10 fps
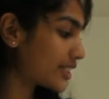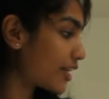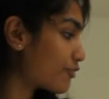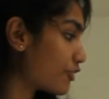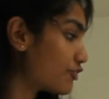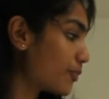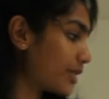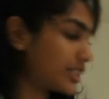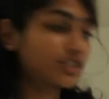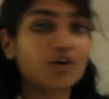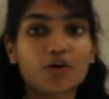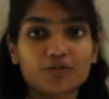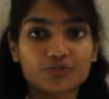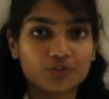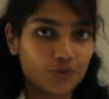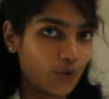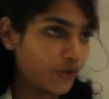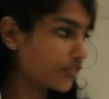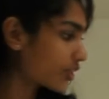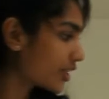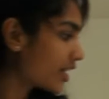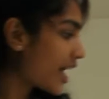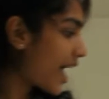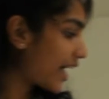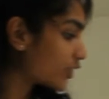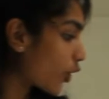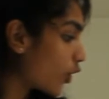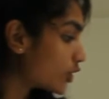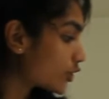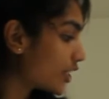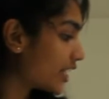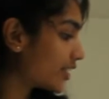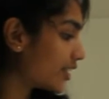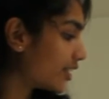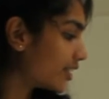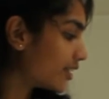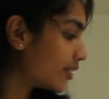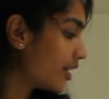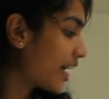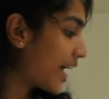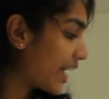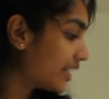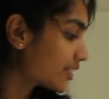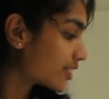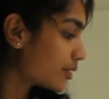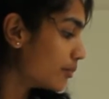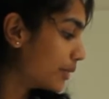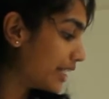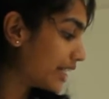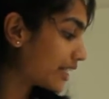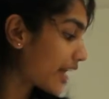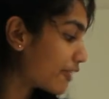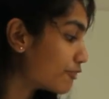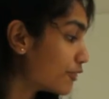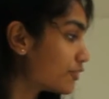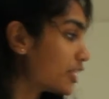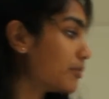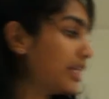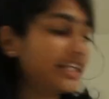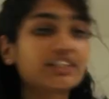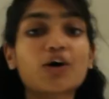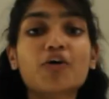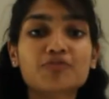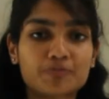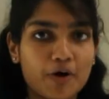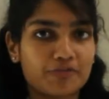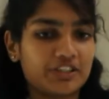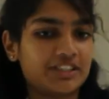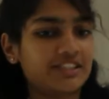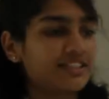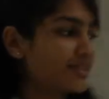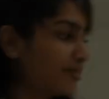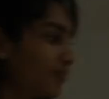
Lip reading: and 50% of growth, and also they 8 million and 15 million of profits.